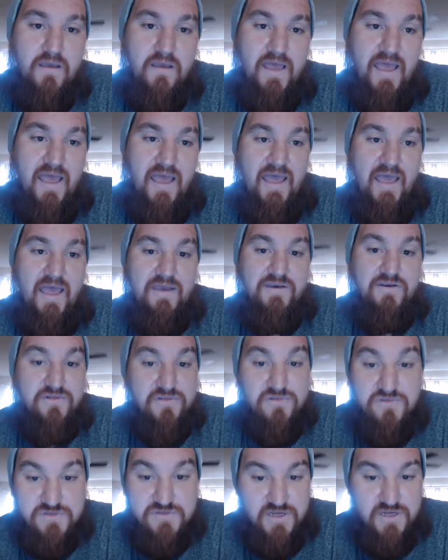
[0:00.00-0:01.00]
and you're
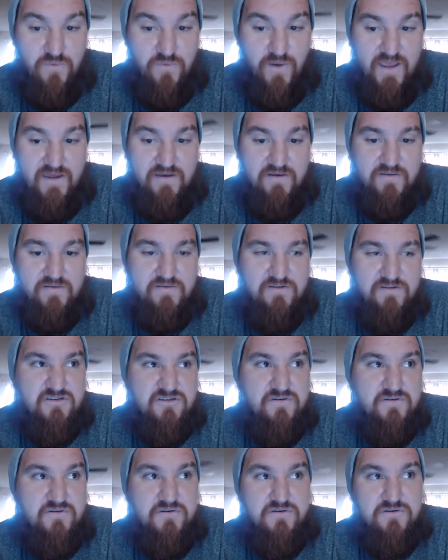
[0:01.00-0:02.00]
losing weight
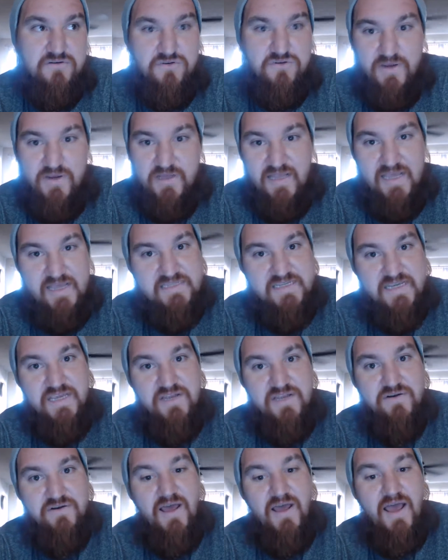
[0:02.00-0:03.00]
doing a lazy
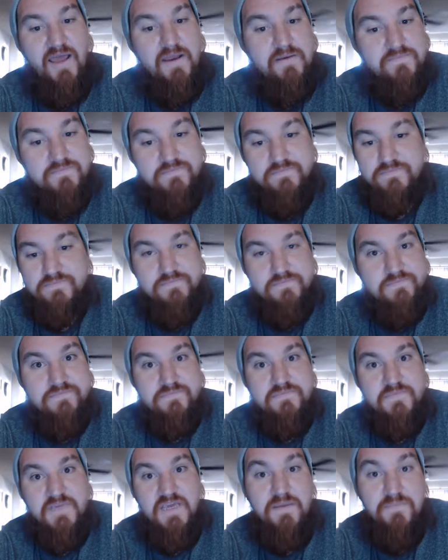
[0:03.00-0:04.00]
keto diet,
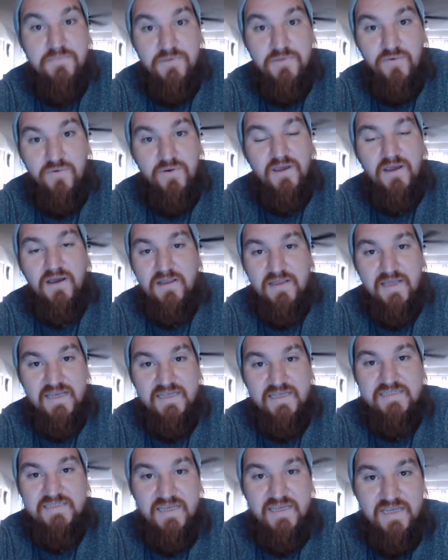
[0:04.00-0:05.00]
keep doing a
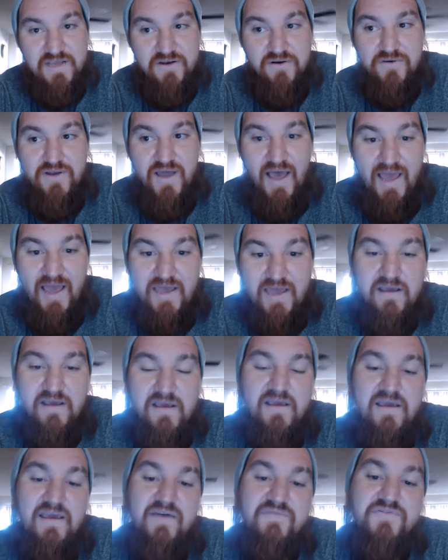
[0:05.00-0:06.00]
lazy keto diet.
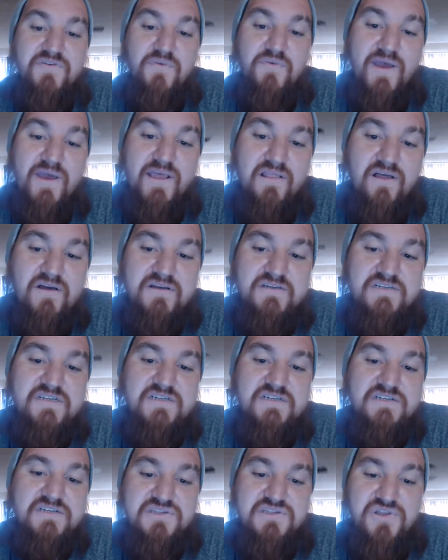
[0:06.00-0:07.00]
If the weight loss
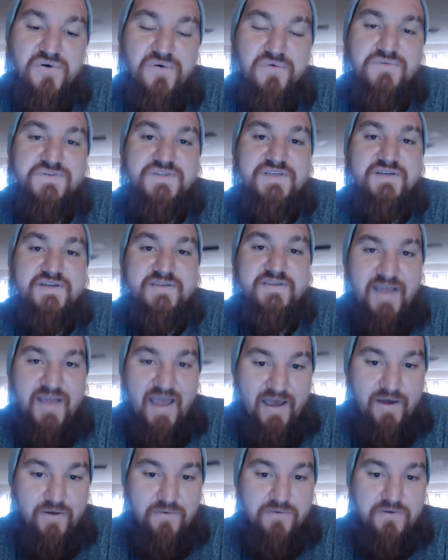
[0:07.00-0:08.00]
slows
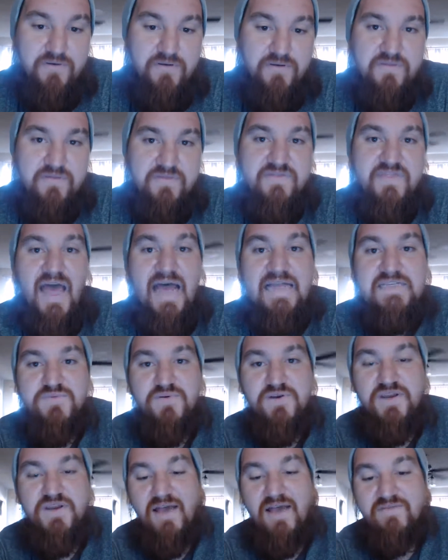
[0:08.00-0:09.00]
down, that's
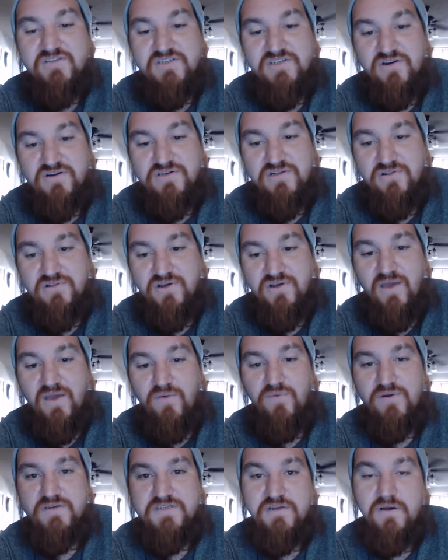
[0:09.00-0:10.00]
when you have to start to look
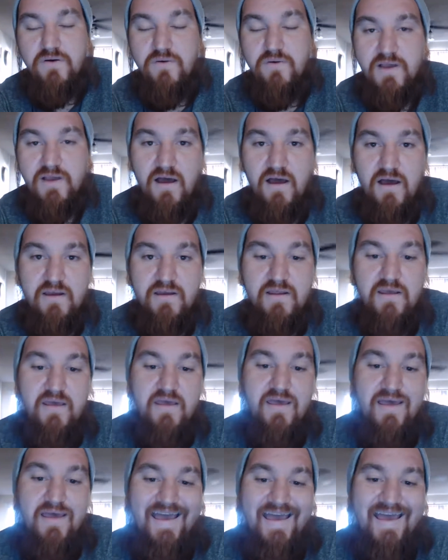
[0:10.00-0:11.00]
at what's going on.
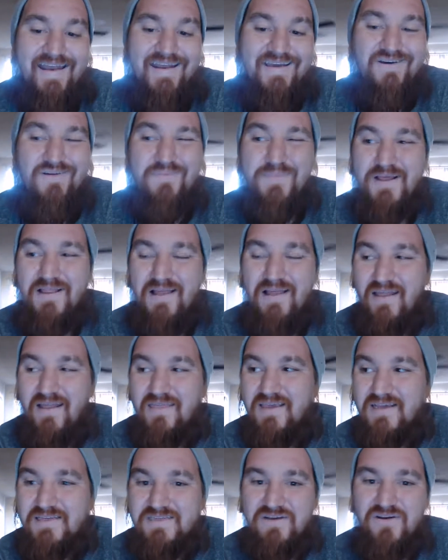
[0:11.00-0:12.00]
And it could be a lot of
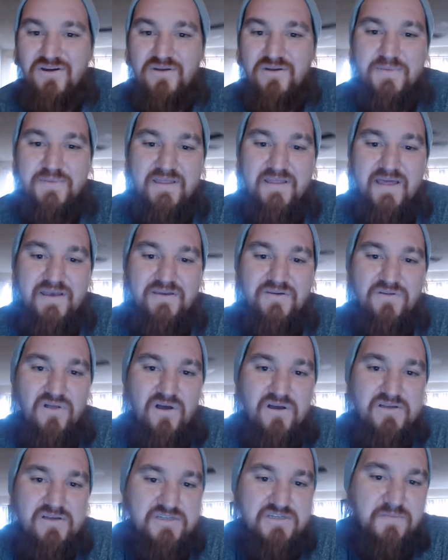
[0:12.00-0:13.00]
things. It could be that you
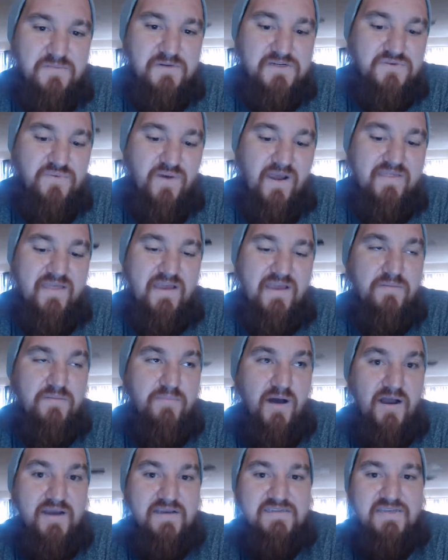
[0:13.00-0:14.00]
lost so much weight that your
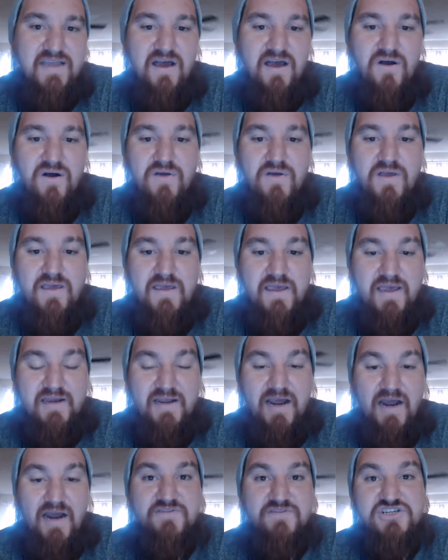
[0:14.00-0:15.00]
body's now in
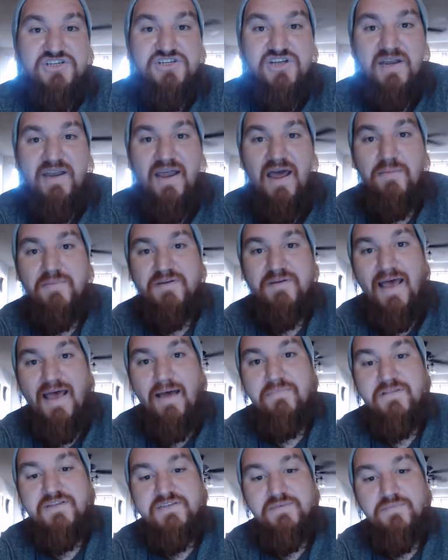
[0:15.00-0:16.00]
kind of a shutdown
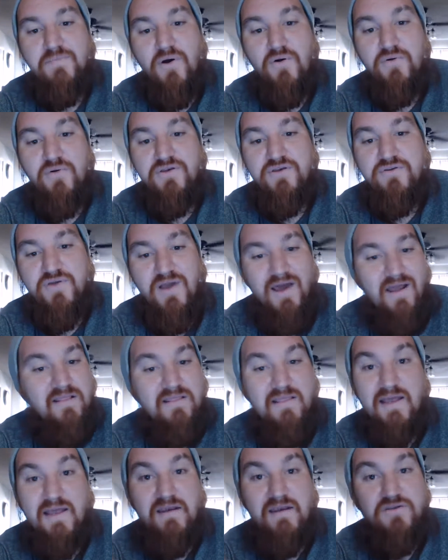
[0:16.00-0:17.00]
metabolism mode, and you gotta
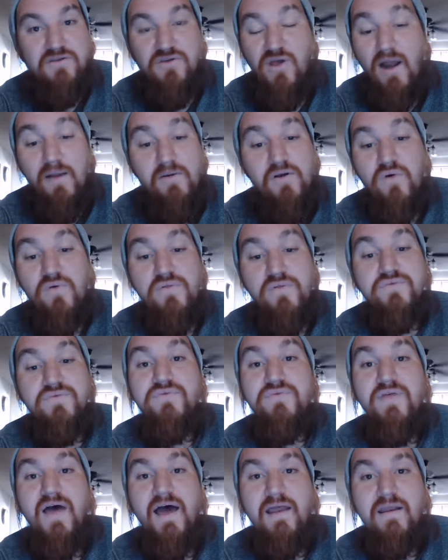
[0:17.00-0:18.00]
let it, you gotta go
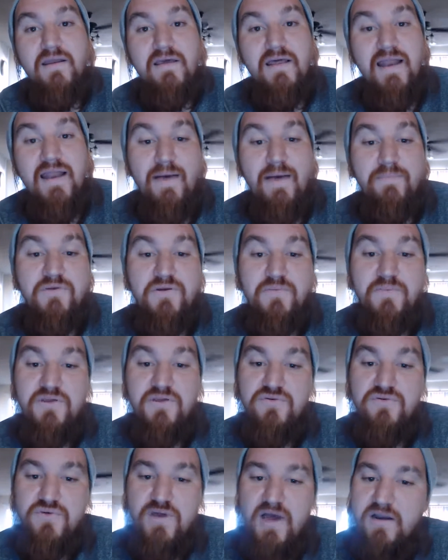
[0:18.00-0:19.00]
through that. It happened to me.
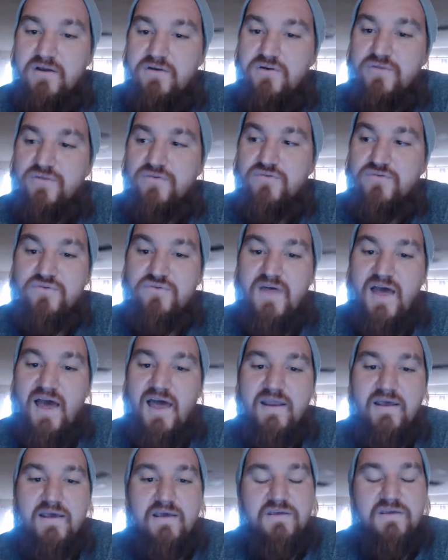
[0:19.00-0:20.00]
You gotta go through
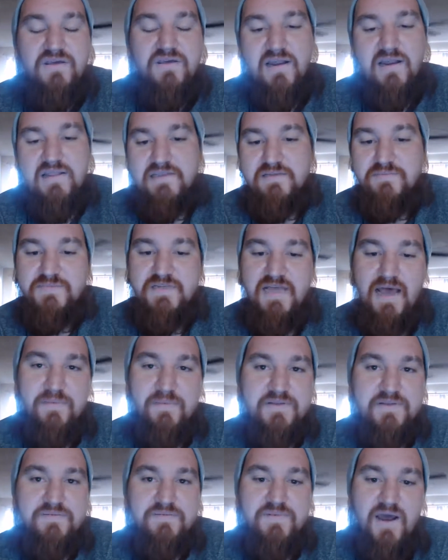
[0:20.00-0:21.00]
that. You gotta let the
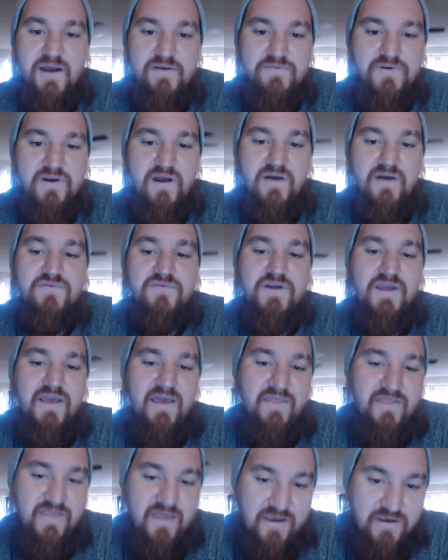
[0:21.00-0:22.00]
metabolism kind of recover,
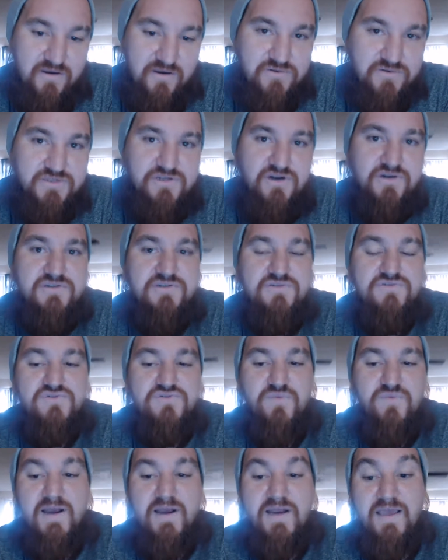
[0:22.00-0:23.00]
and then you'll start to
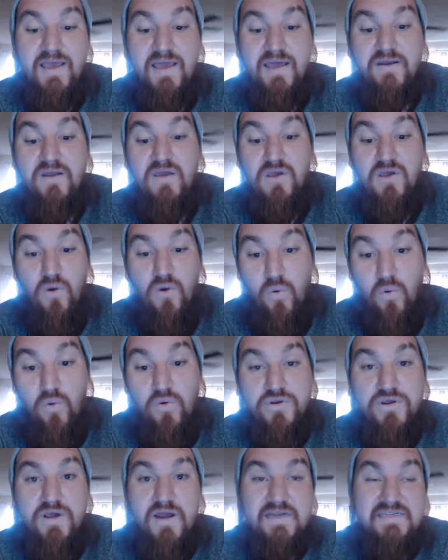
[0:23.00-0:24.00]
lose weight again.
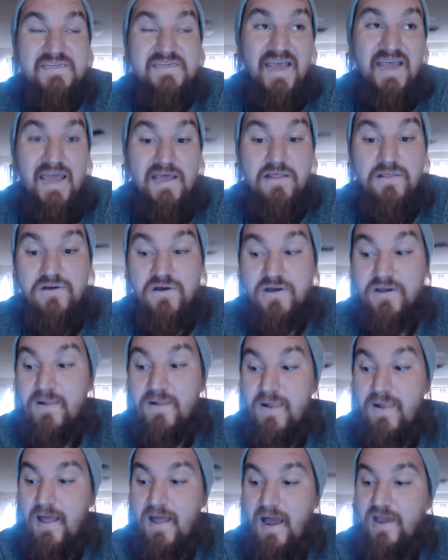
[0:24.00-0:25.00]
Or you gotta say, hey, look,
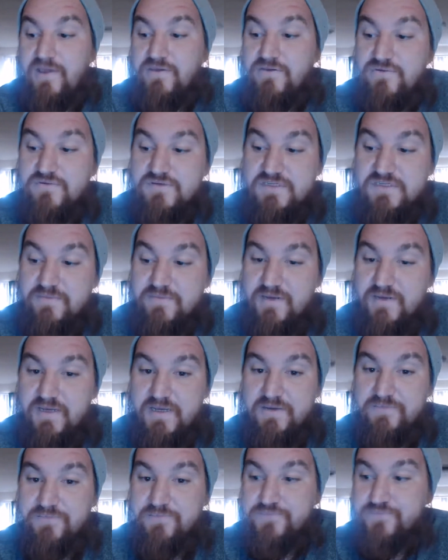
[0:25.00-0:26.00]
I used to
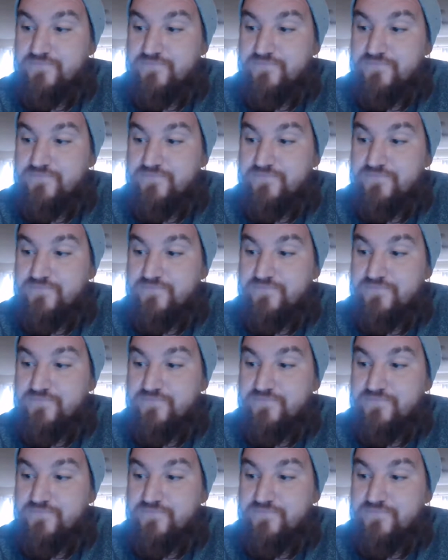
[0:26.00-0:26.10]
be